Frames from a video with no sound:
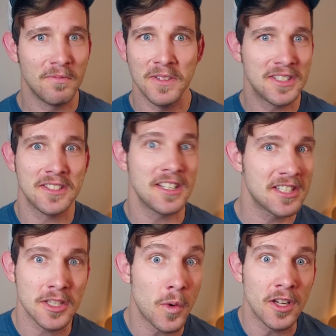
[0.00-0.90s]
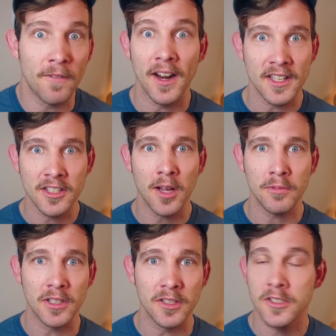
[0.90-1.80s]
it's disqualified as an
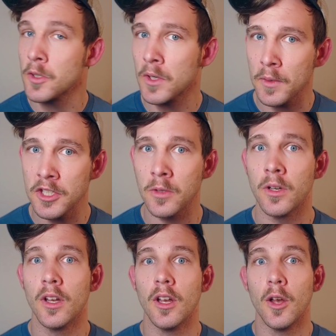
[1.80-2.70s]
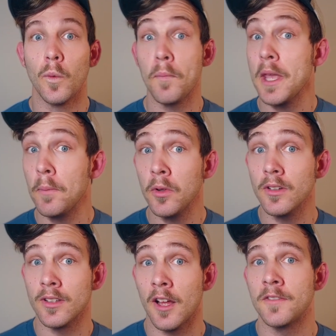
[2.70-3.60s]
option. So what do we do? Well, people
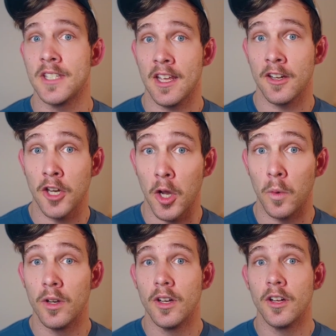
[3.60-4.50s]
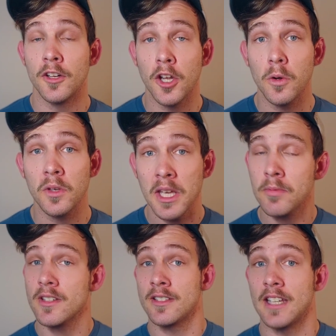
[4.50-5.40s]
love saying no. No
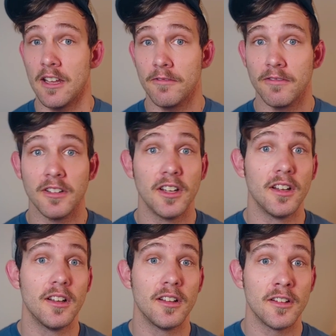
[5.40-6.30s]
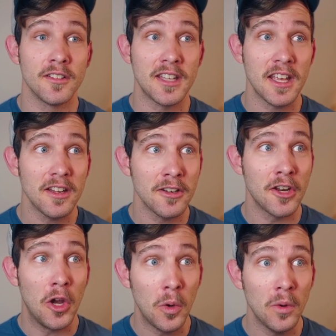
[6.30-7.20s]
keeps us safe. Saying
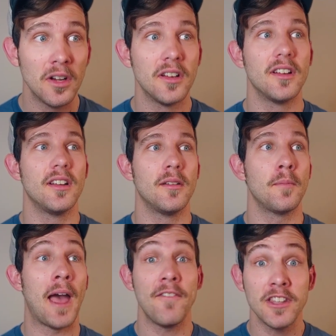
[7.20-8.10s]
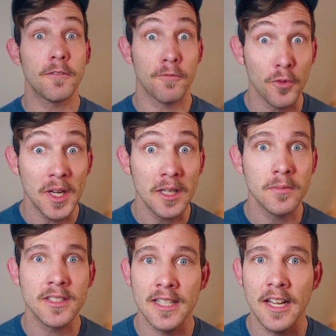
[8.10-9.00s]
no, having the freedom
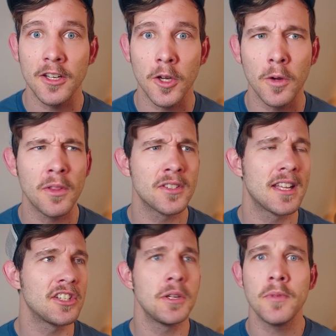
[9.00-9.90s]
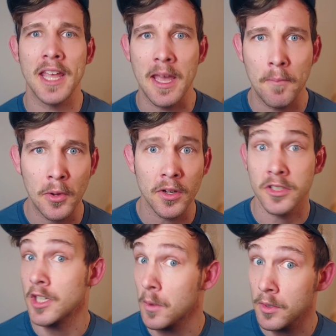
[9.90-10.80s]
to say no. There's that Jim Camp book,
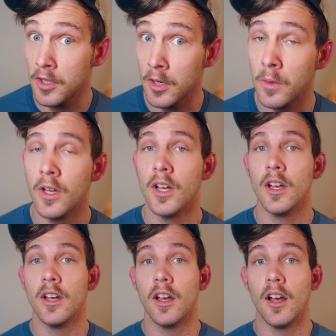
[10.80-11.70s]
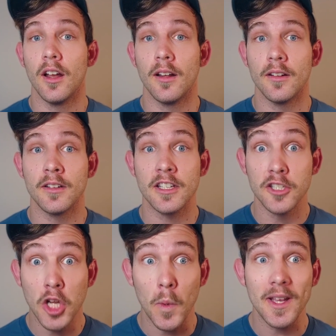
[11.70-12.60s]
Start With No. Just
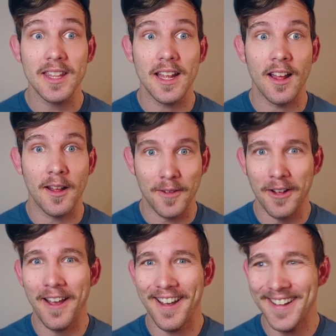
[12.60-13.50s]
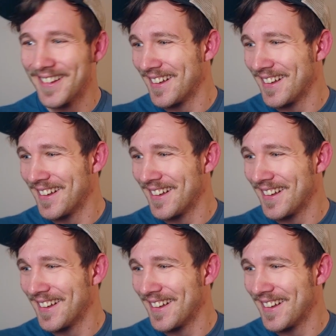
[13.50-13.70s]
knowing that